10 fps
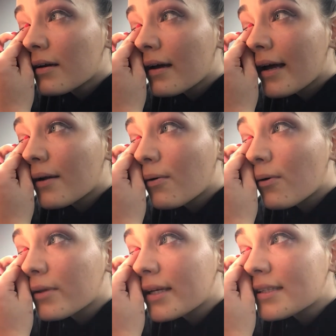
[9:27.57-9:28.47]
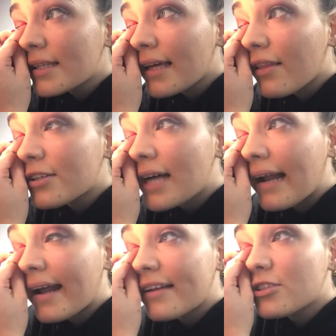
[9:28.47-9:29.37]
and hold it to the other side. And
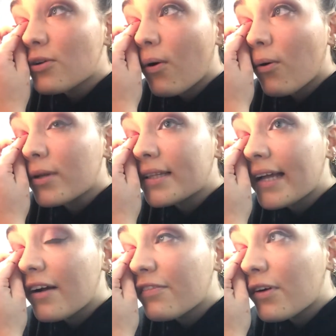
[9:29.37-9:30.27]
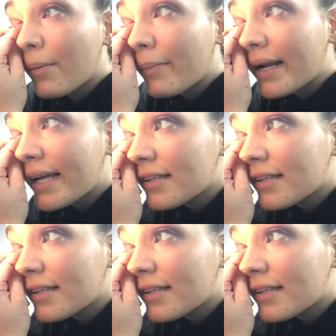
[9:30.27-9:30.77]
I just hold it there for a minute